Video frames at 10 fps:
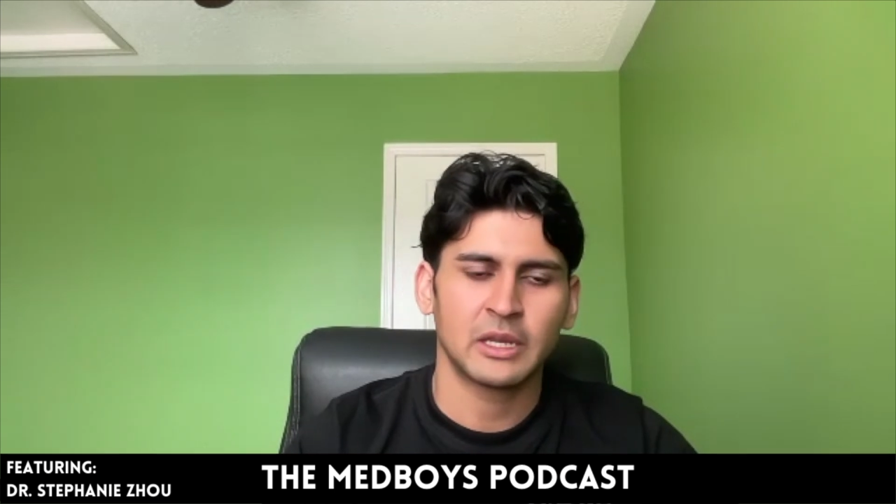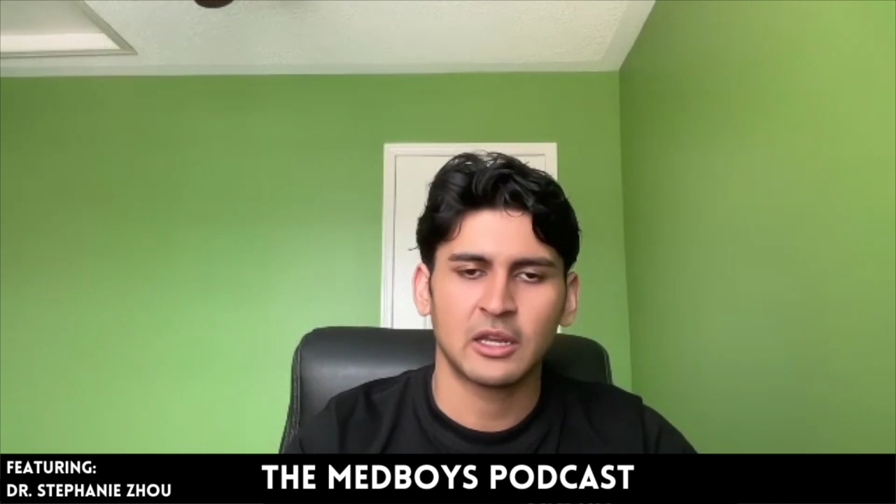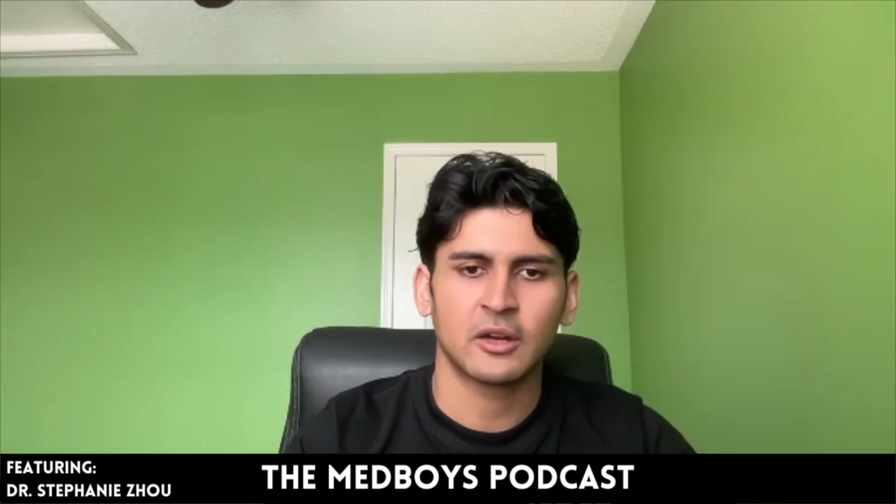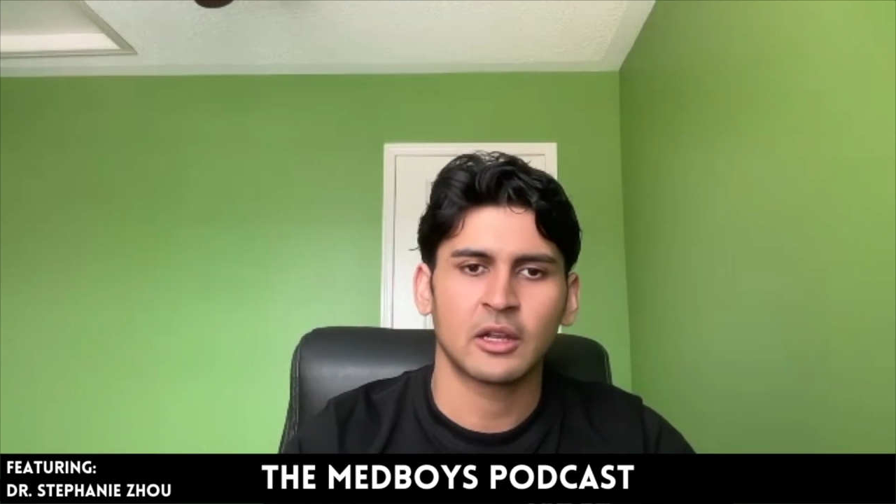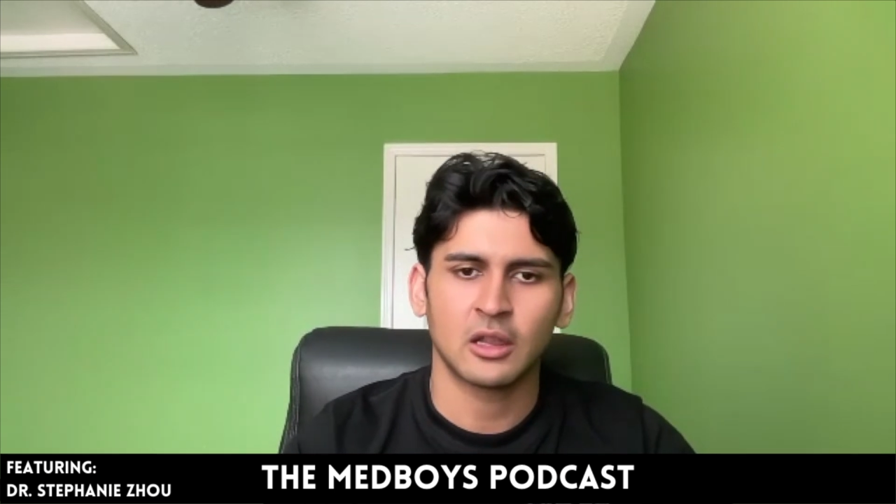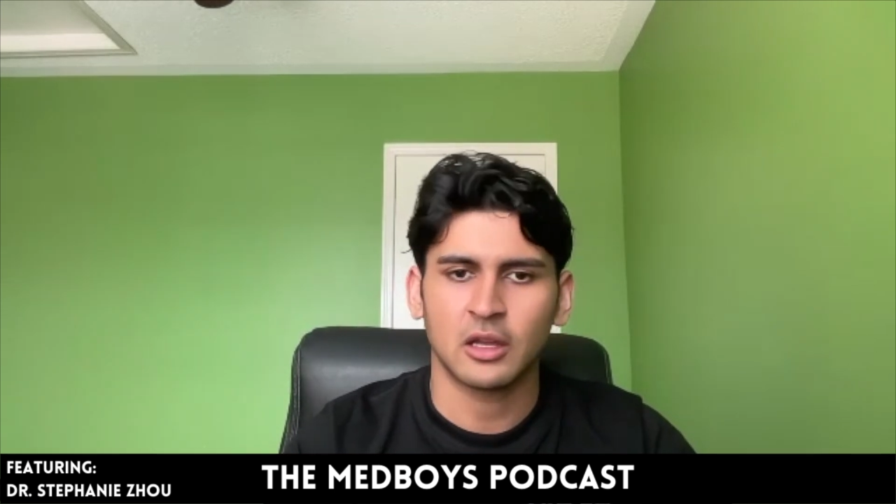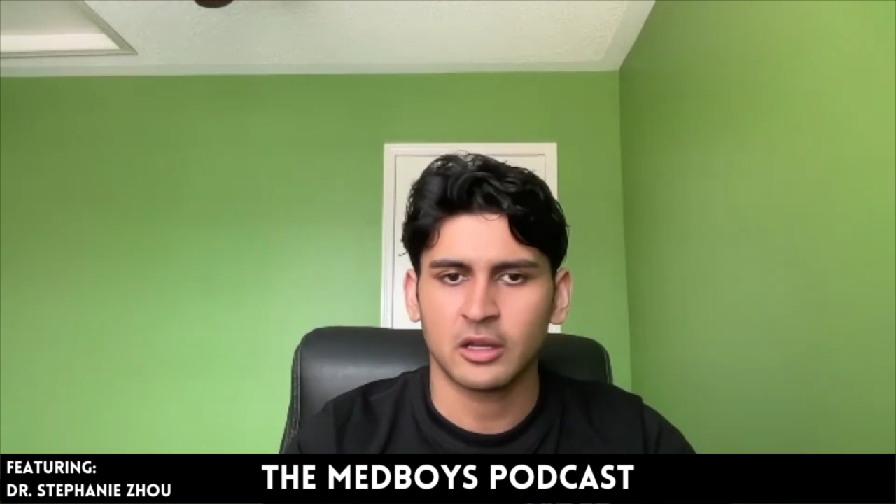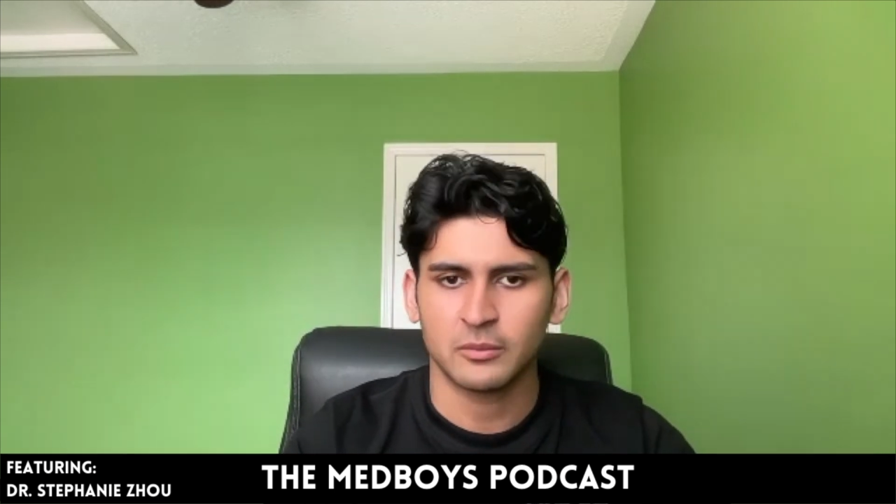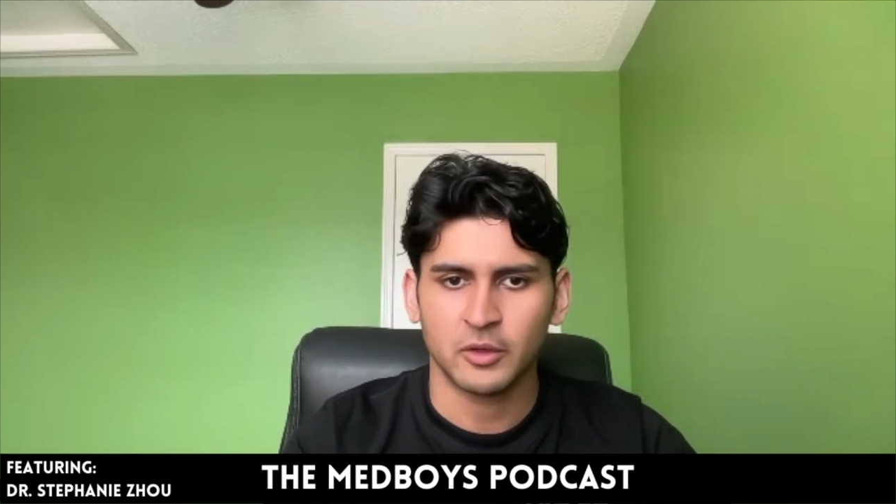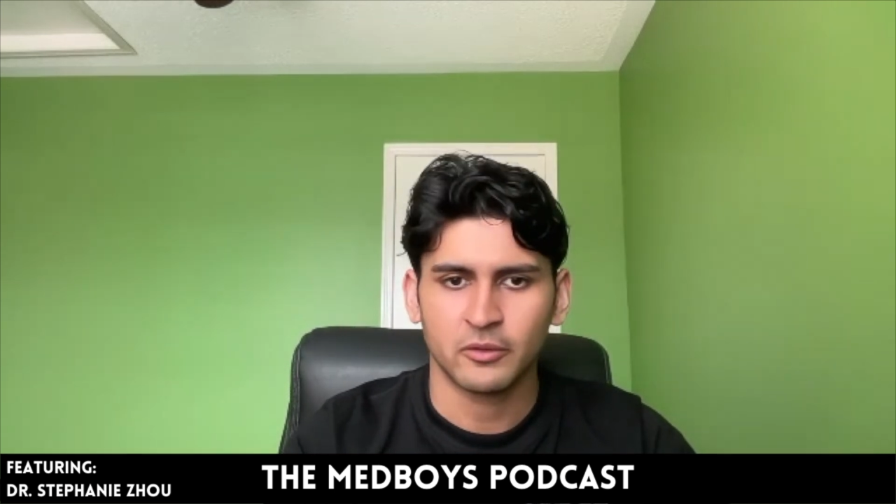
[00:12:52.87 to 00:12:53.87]
hearing a
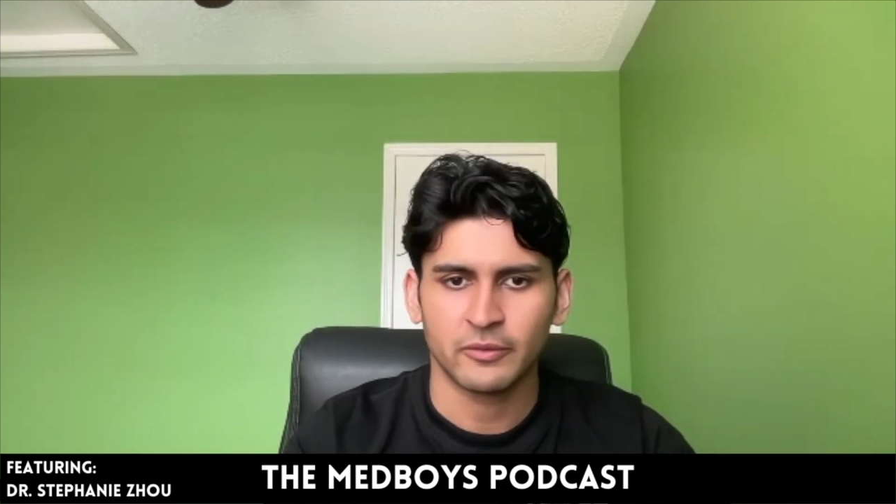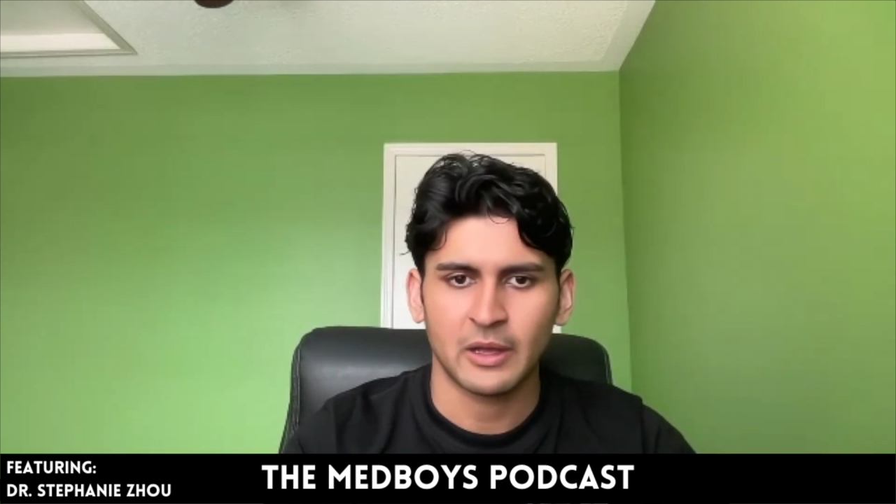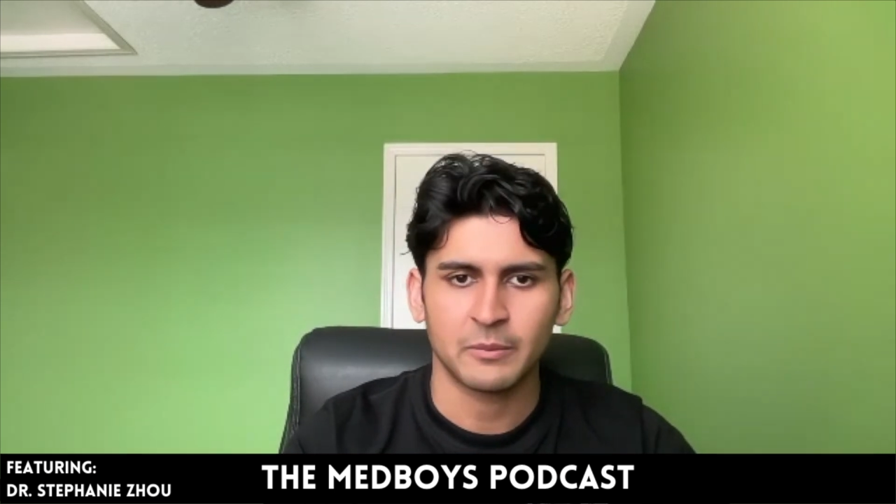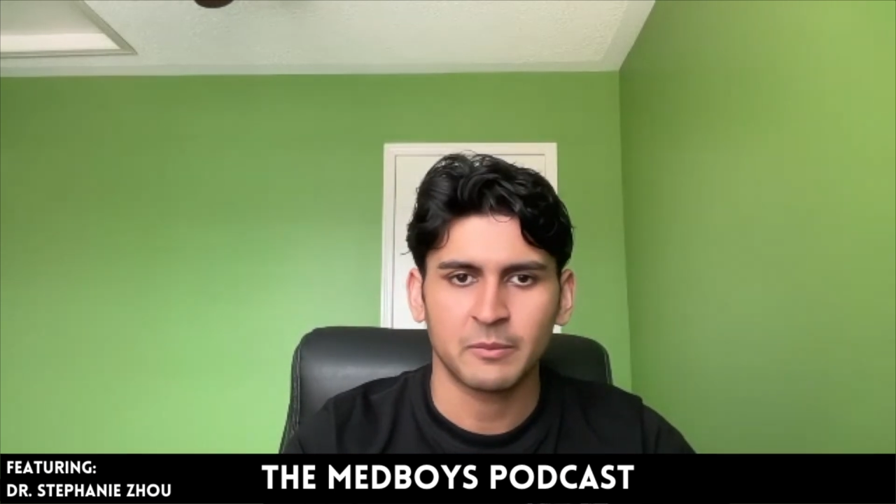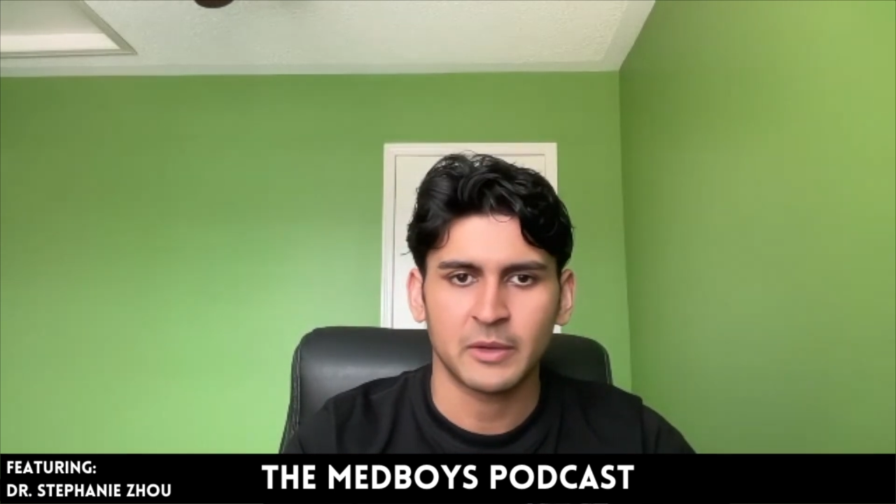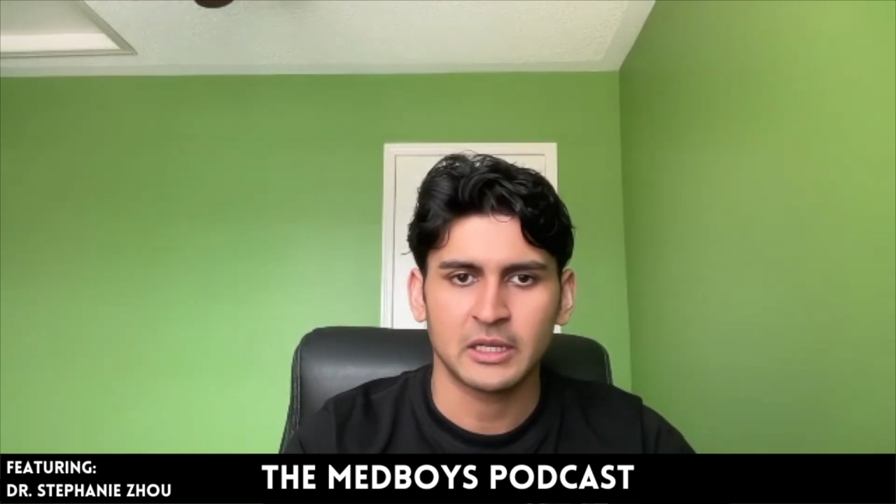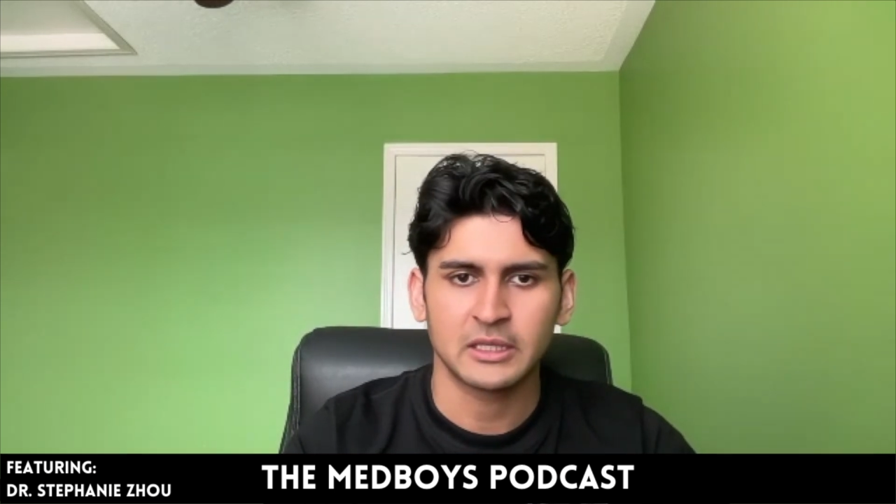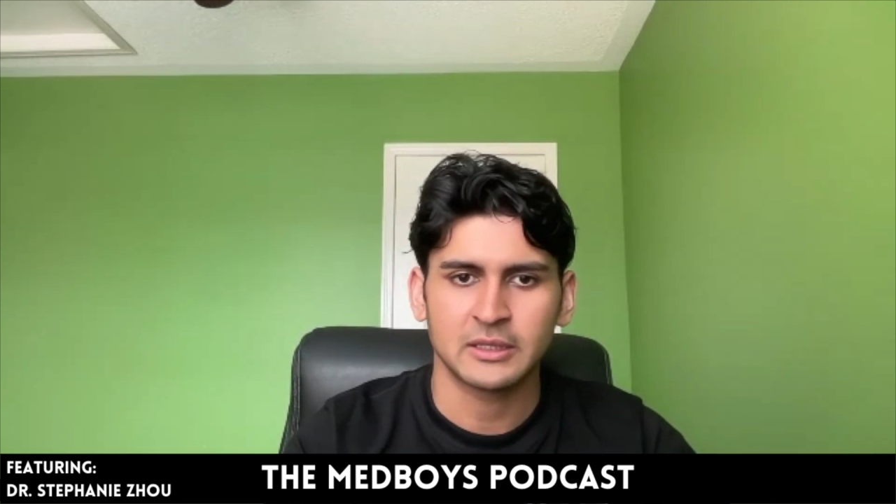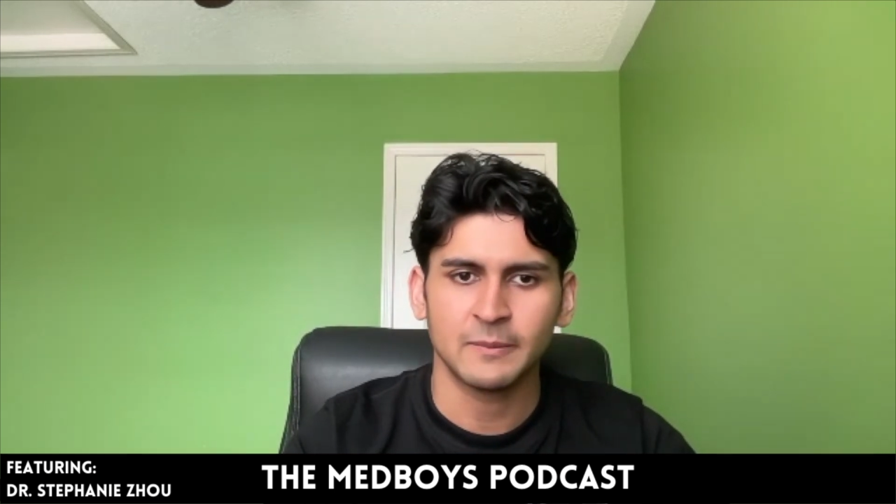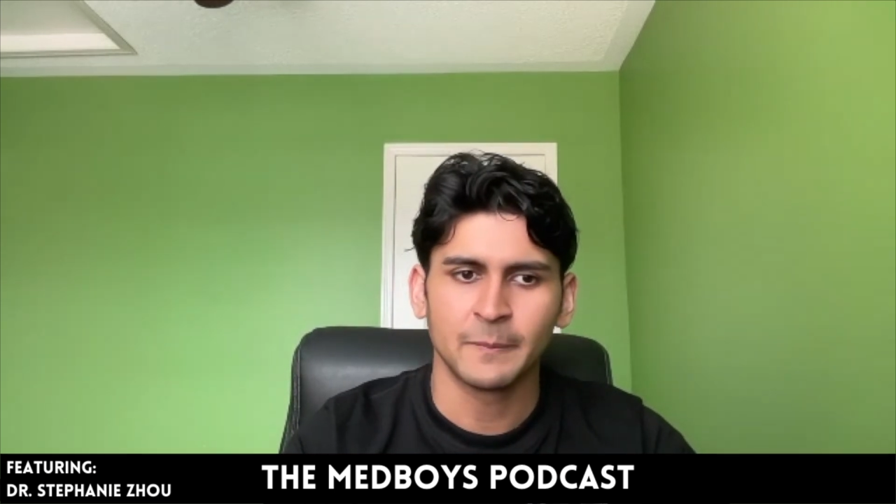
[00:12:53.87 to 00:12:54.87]
lot about family
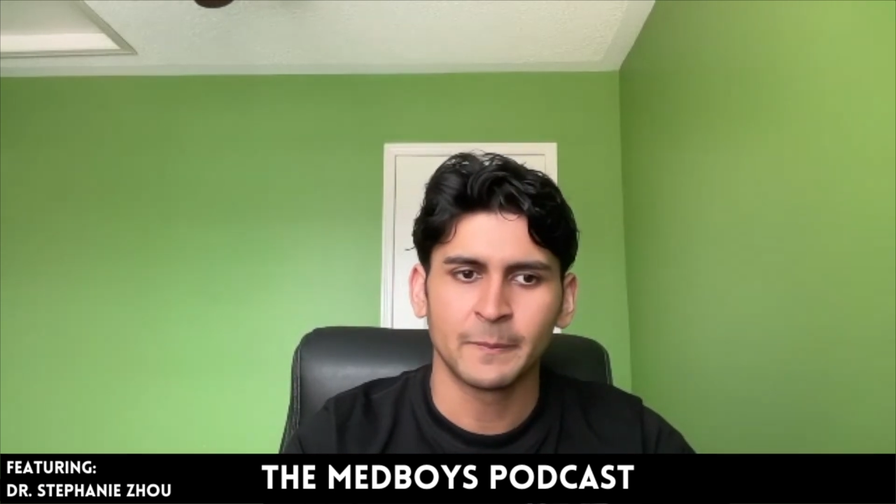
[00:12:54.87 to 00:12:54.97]
medicine,